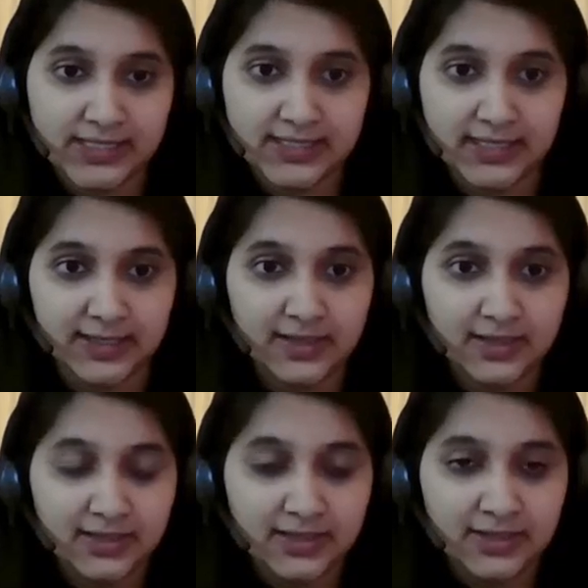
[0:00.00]
the testing?
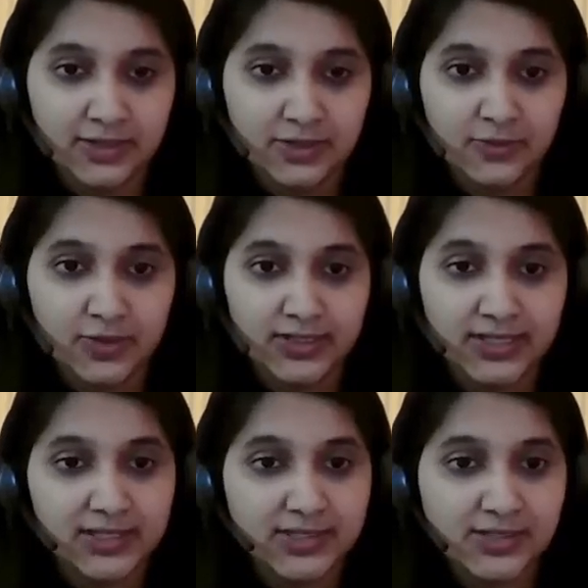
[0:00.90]
What
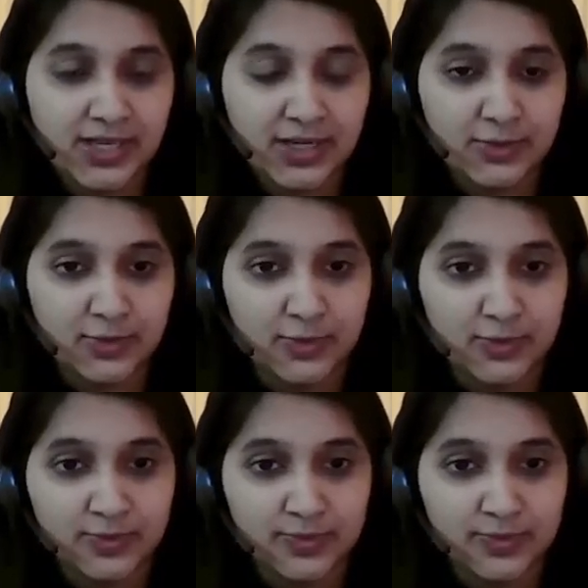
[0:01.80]
things that you do?